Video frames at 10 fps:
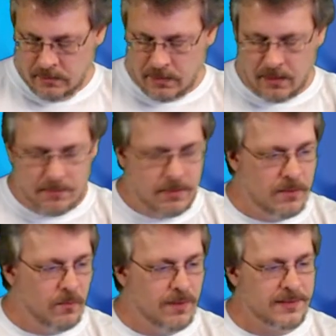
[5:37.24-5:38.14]

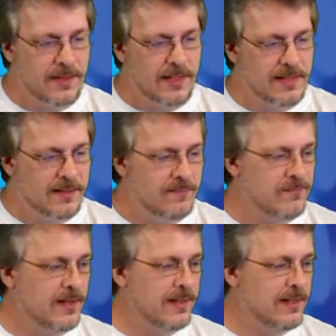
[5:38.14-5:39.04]
um, one thing I did
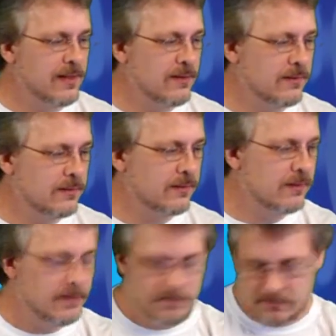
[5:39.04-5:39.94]
find out
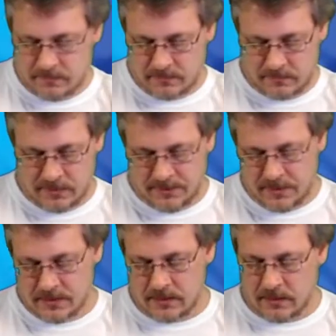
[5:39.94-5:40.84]
um, in
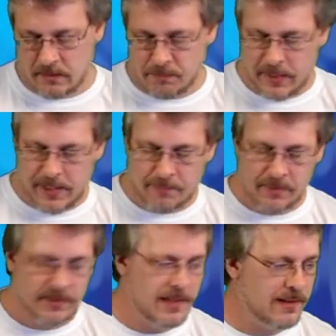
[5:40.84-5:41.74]
this little
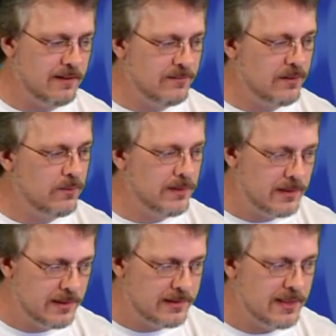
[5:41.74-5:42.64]
pamphlet they give you with
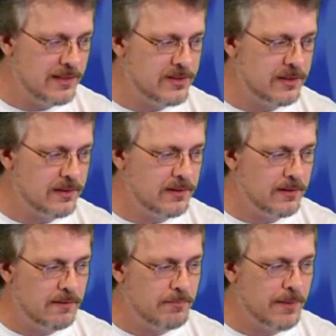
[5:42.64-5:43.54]
it, it tells you to
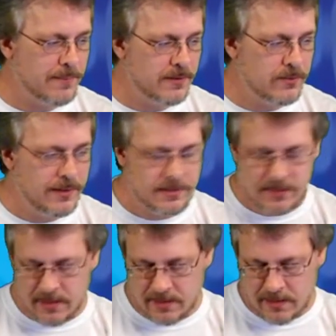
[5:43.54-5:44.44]
go to
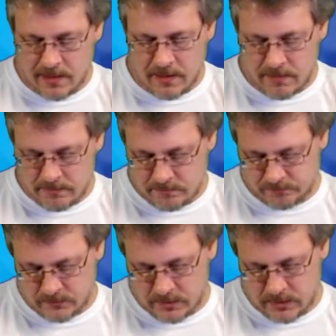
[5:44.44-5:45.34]
puppytweets.com
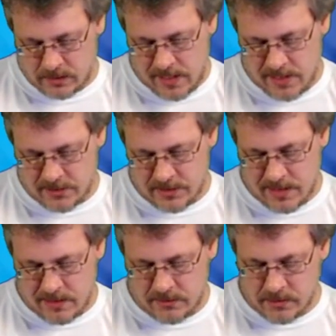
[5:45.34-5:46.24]
slash
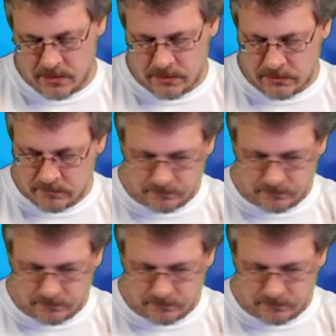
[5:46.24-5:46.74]
download